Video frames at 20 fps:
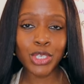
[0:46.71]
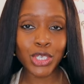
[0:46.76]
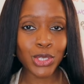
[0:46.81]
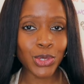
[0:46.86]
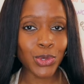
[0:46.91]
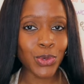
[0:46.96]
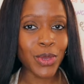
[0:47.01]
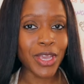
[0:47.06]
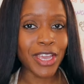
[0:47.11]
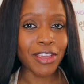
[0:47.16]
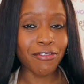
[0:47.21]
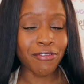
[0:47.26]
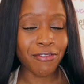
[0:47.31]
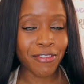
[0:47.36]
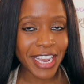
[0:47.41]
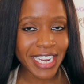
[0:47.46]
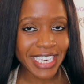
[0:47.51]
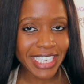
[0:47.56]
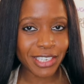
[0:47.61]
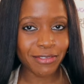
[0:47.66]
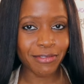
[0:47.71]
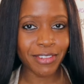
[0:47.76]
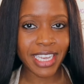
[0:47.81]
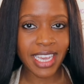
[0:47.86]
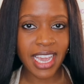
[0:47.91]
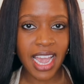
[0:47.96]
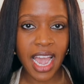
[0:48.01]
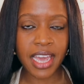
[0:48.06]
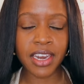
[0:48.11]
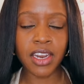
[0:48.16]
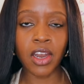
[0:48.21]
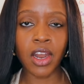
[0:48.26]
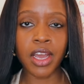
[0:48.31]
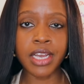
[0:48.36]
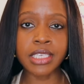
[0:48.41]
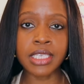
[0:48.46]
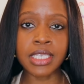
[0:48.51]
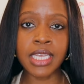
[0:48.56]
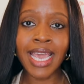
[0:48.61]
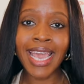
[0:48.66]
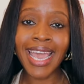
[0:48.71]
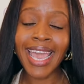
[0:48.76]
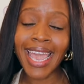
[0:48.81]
to effectively analyze